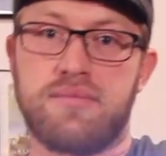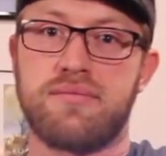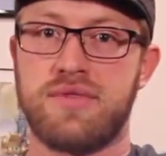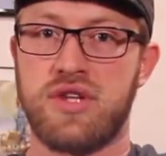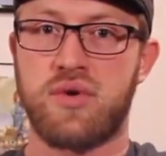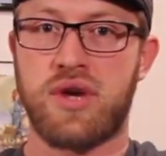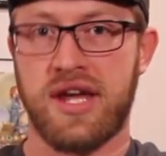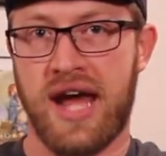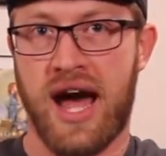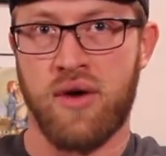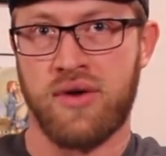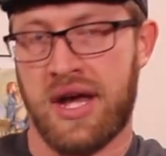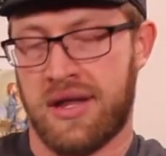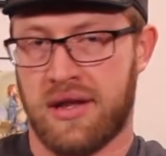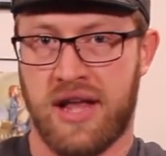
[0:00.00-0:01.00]
you get
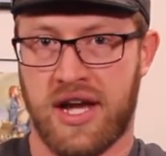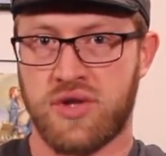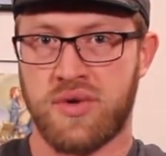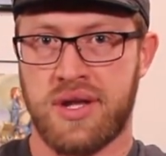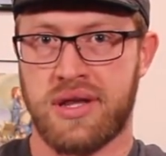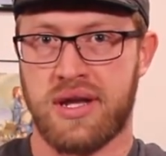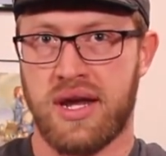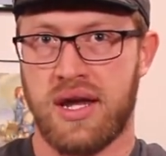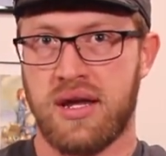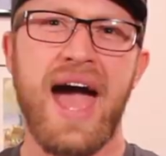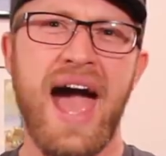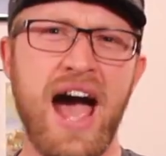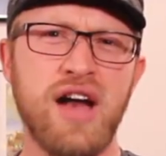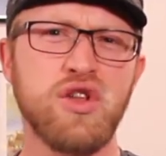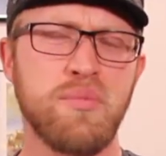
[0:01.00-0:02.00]
out as electricity.
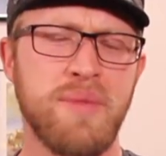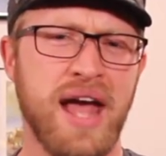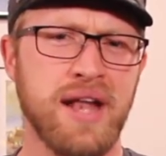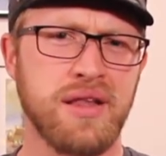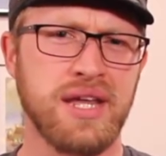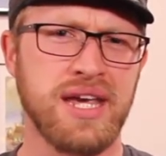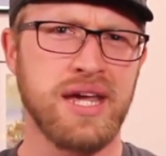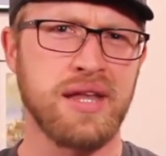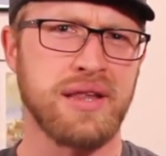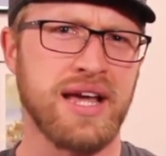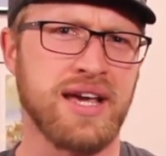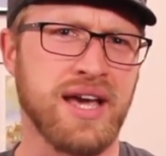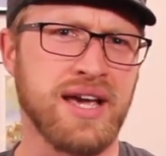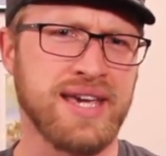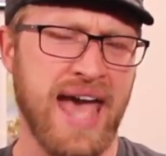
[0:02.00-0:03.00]
Allomancy is
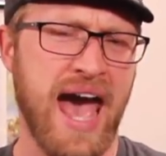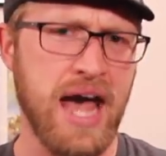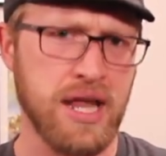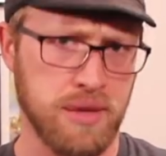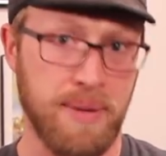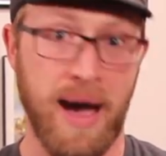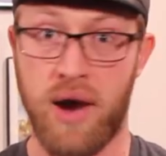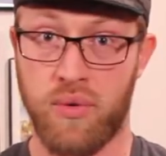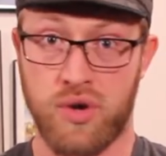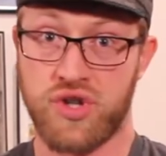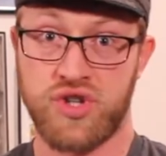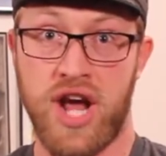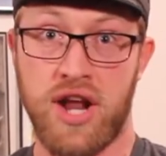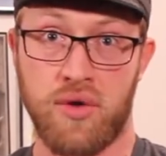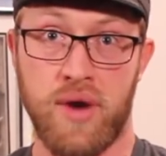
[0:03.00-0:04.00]
like a gas-powered
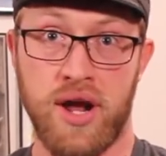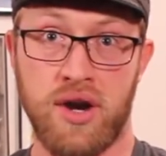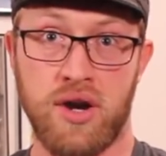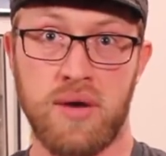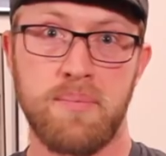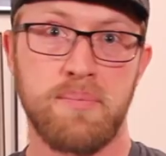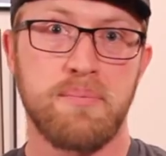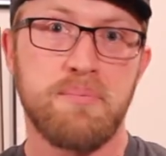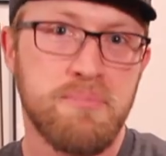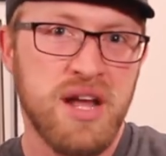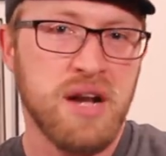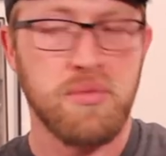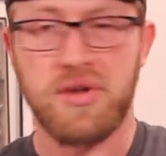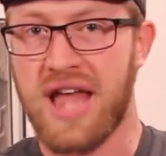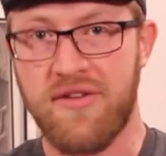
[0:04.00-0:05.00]
generator.
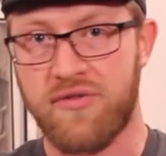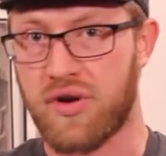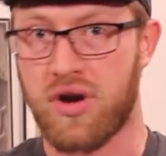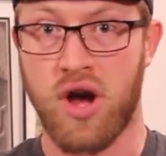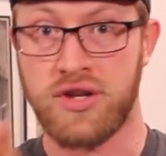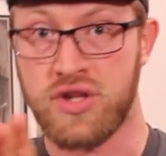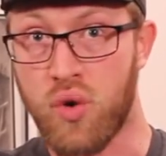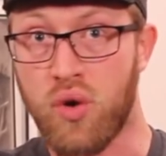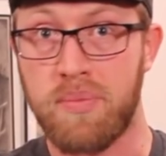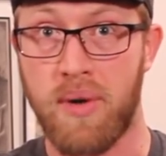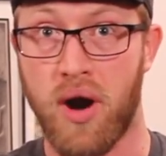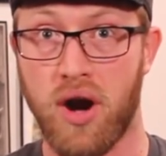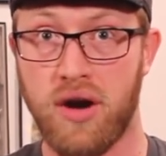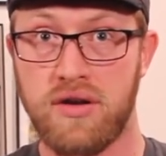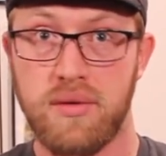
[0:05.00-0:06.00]
Minimal effort on your
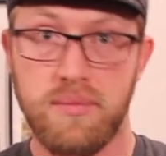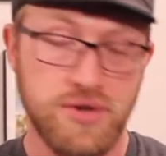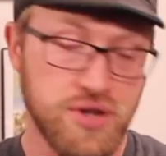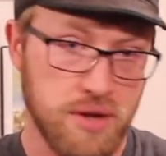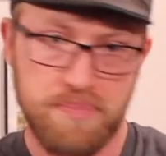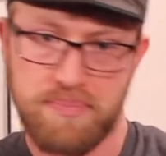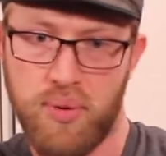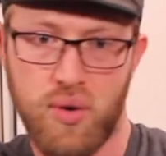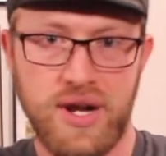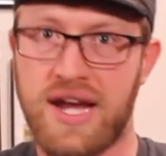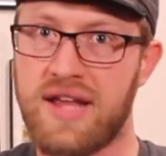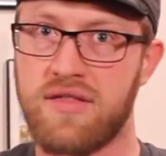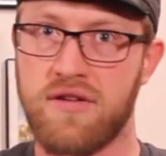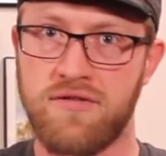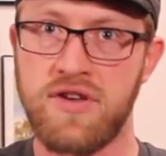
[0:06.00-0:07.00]
part, just putting
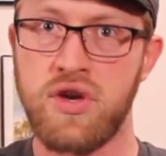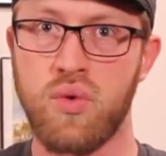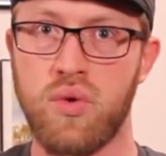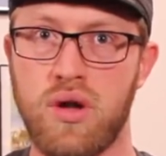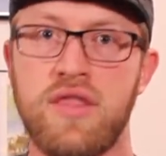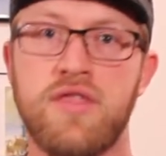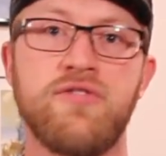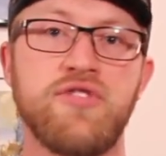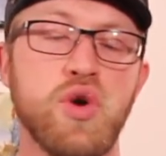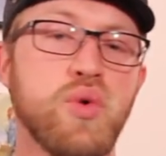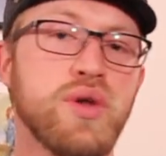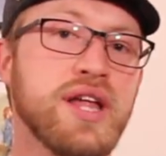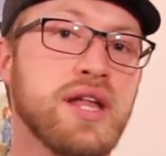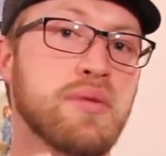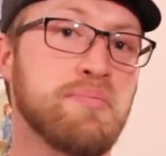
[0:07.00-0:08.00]
in the fuel. The
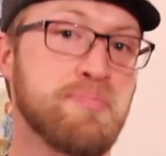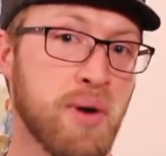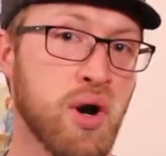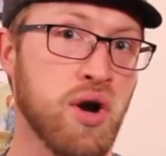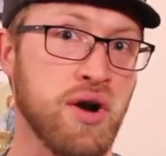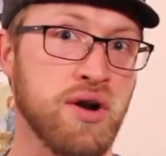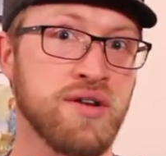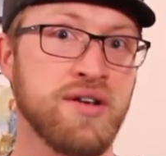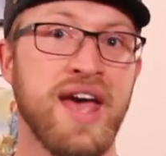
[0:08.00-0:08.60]
fuel is burned,